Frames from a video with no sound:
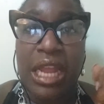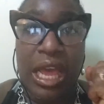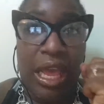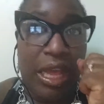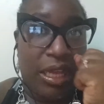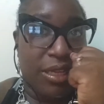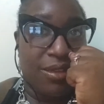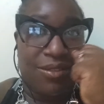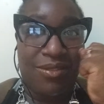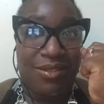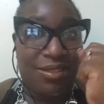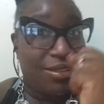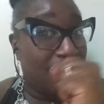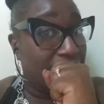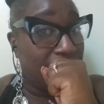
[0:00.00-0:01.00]
Like,
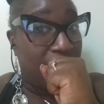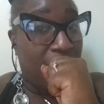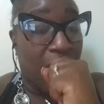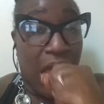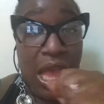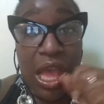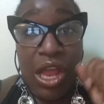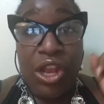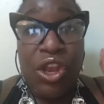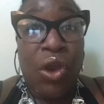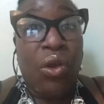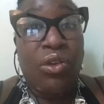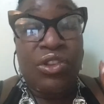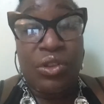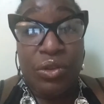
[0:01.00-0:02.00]

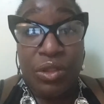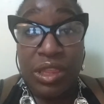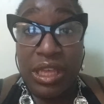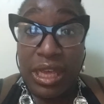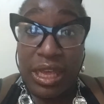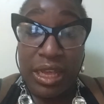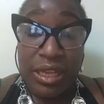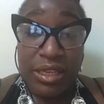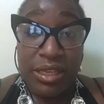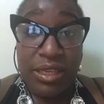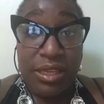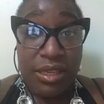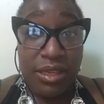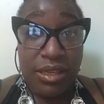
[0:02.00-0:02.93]
know those little things.